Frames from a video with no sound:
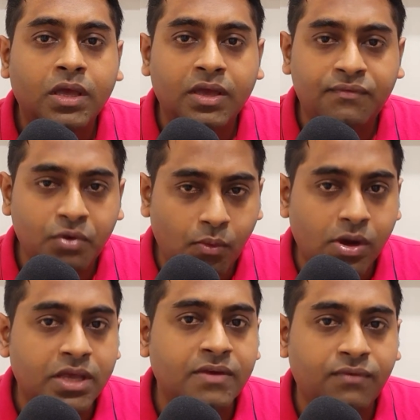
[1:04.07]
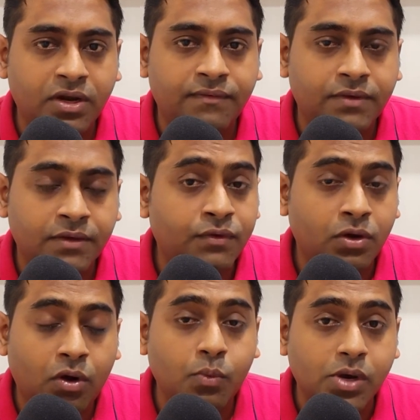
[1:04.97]
if you're
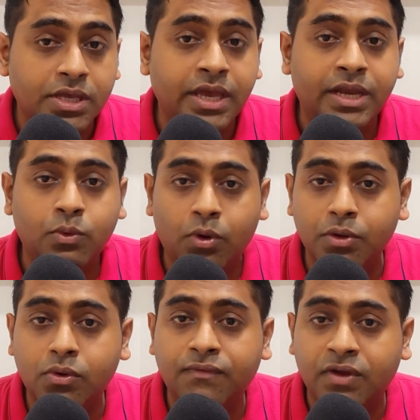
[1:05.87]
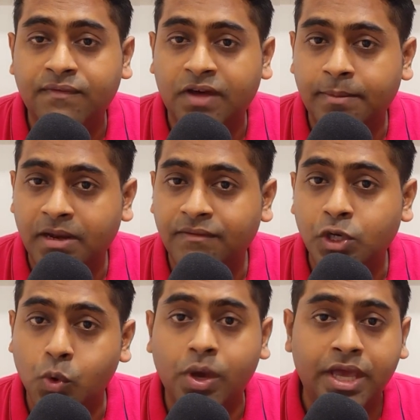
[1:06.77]
not working and you want to go for FRM level
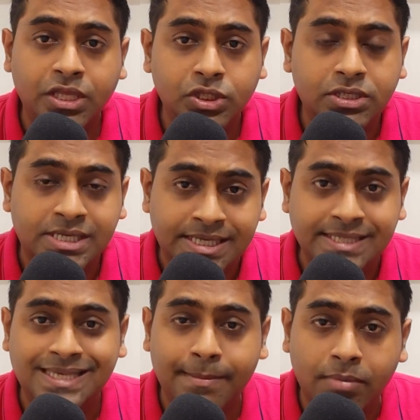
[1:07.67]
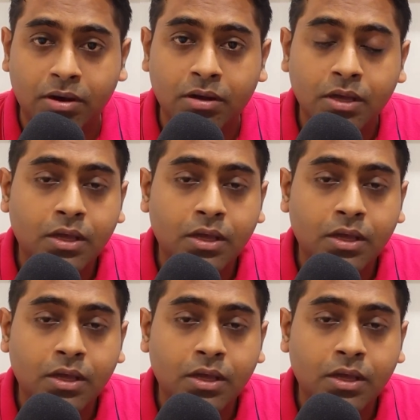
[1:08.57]
2 in December,